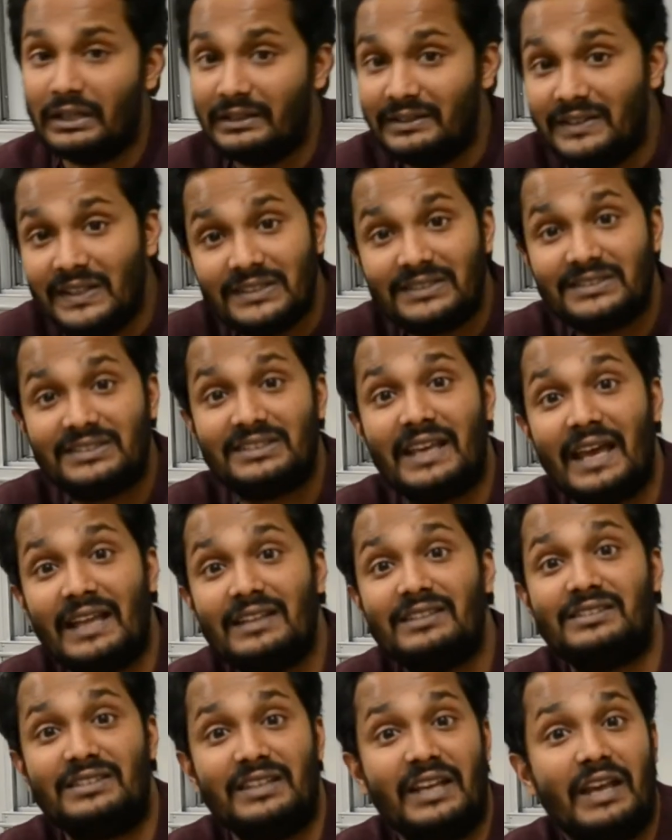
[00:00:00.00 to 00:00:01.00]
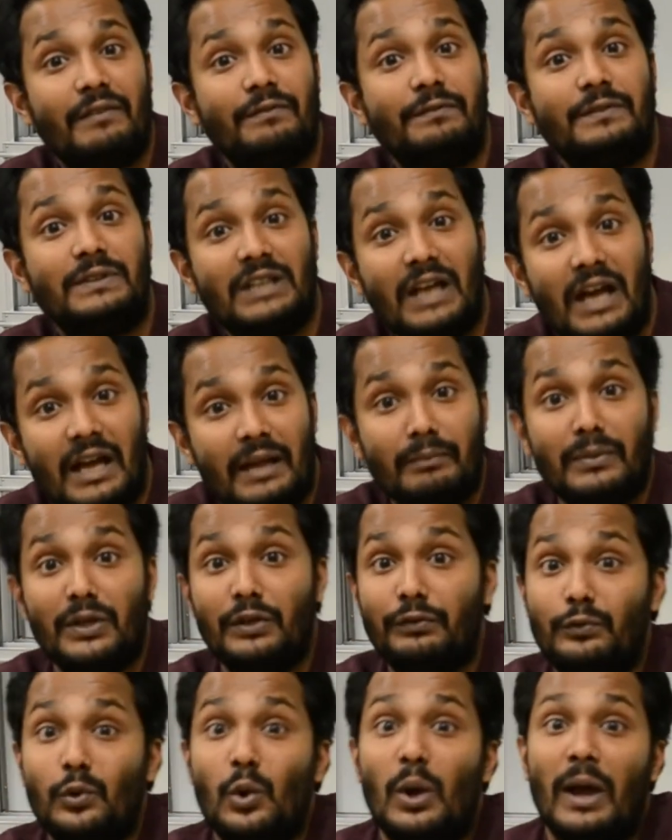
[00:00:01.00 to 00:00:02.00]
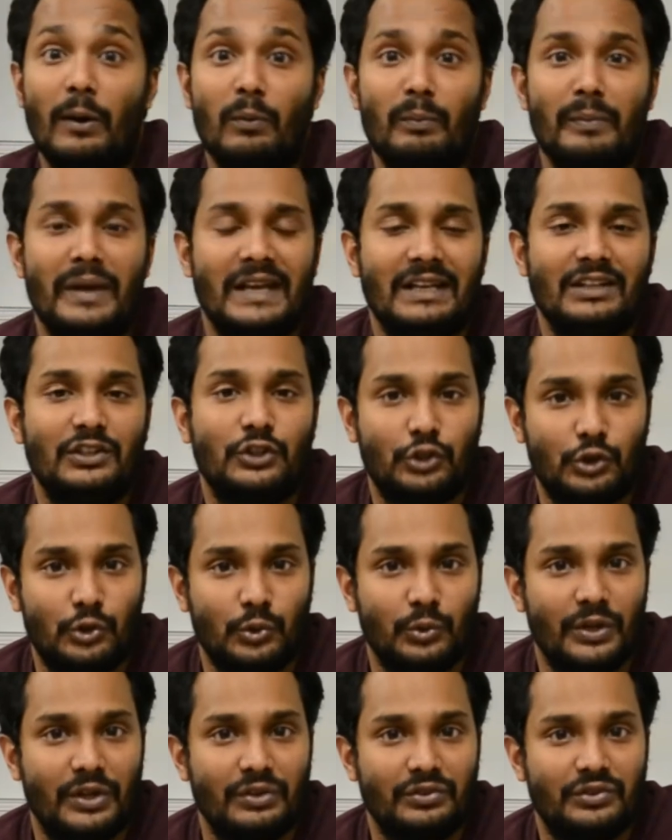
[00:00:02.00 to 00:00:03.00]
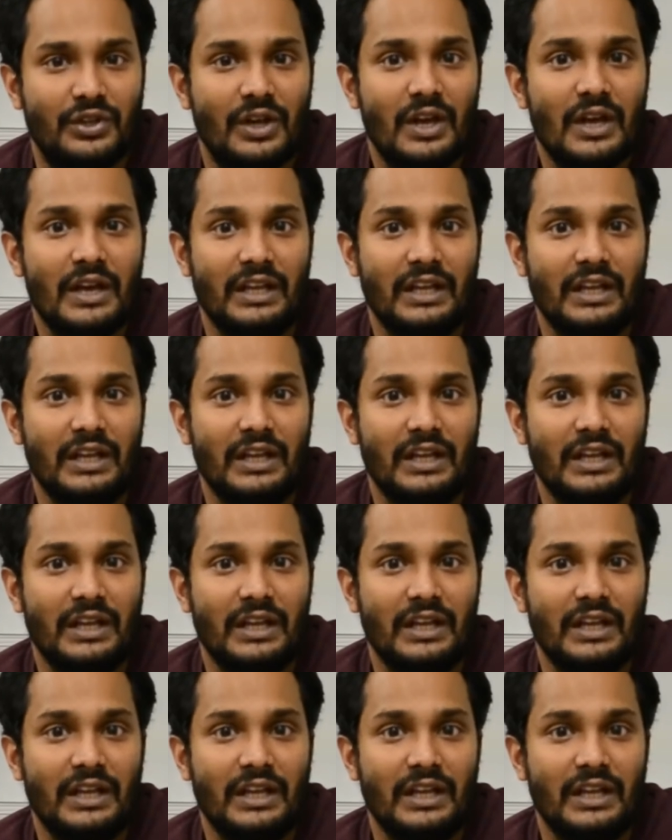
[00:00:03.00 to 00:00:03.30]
This can save time if you have many students